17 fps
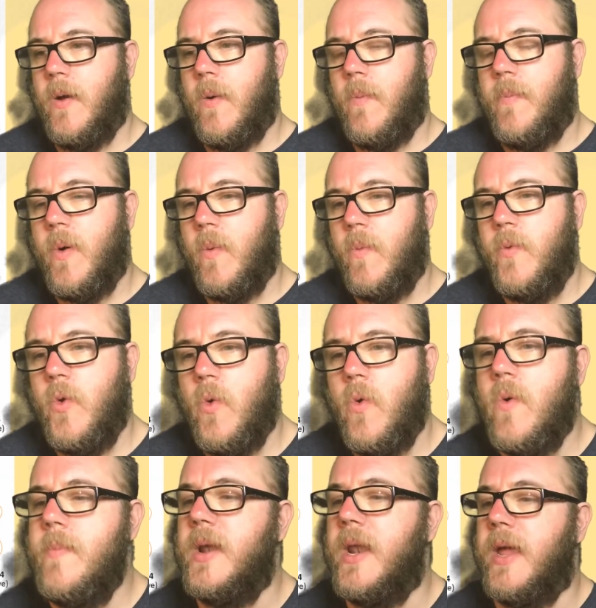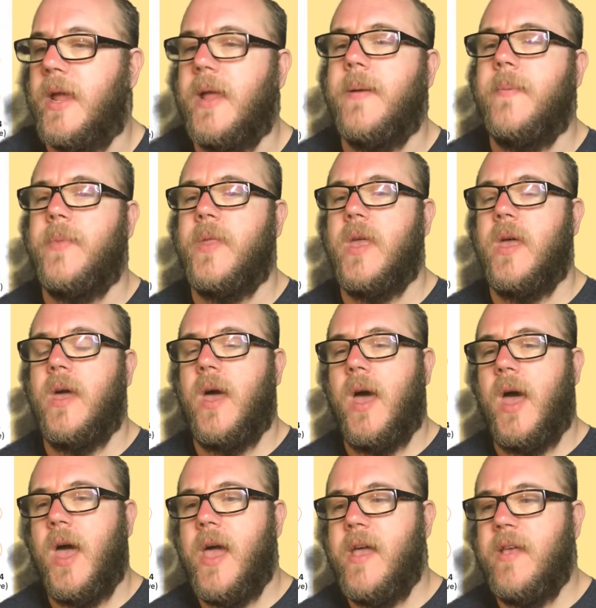But normally,
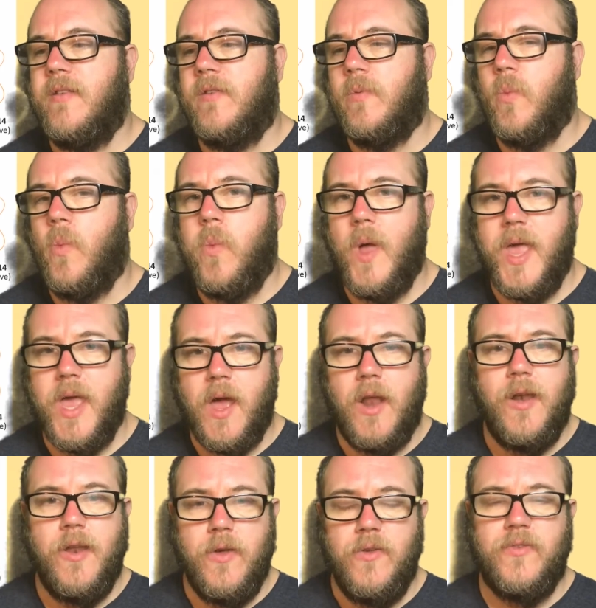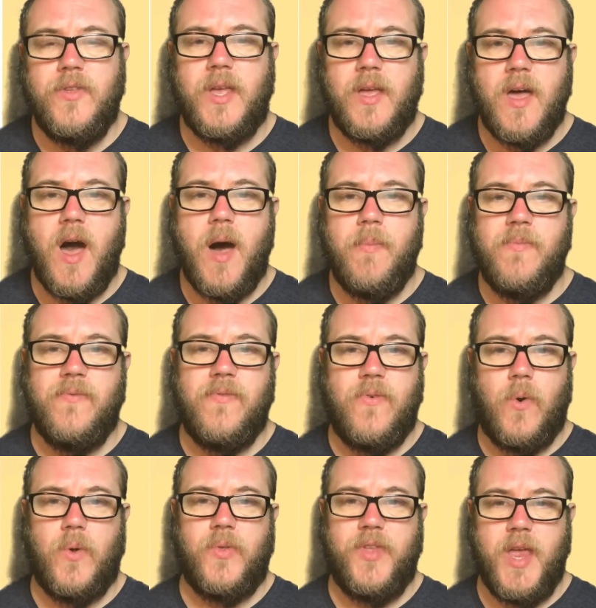as we are losing
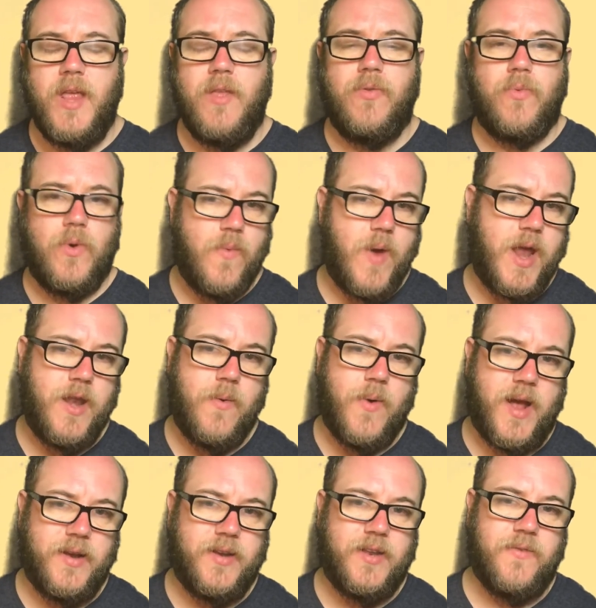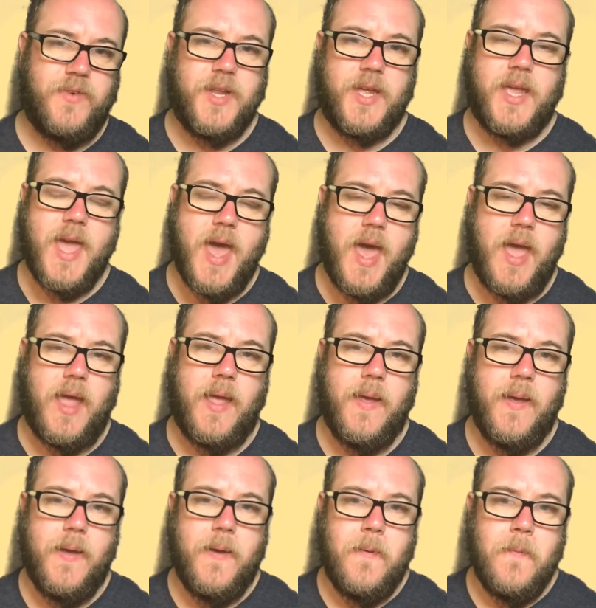carbon-14 through radioactive decay,
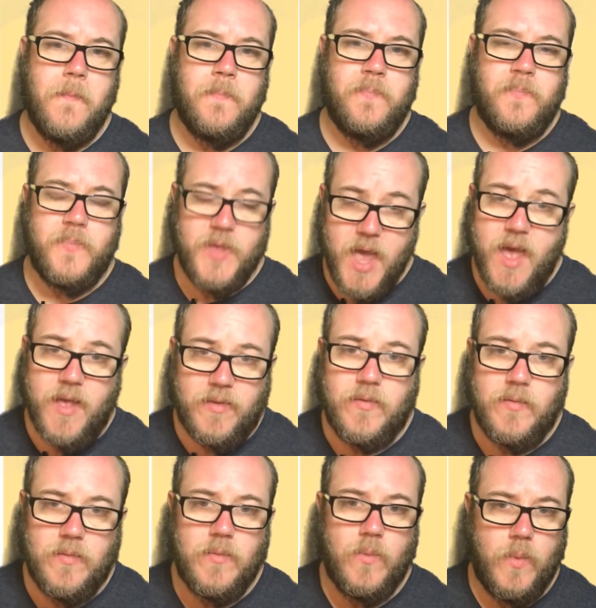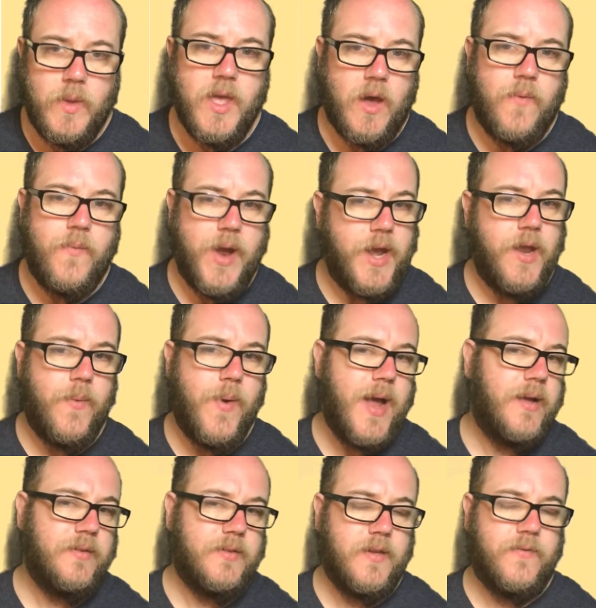yes, we are
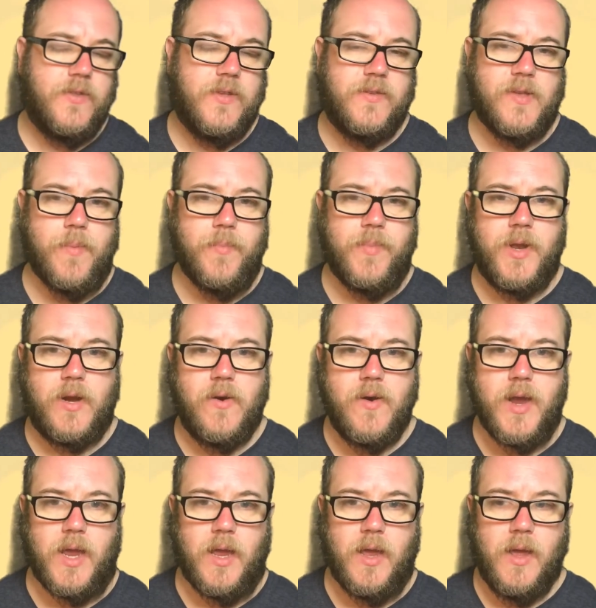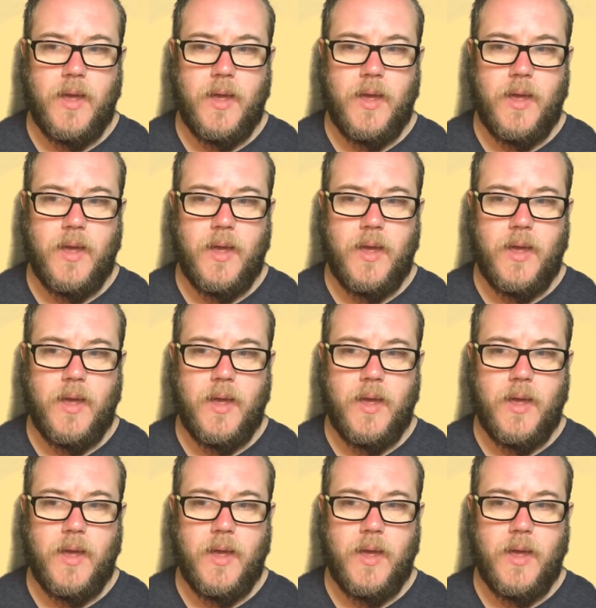radioactive to some degree.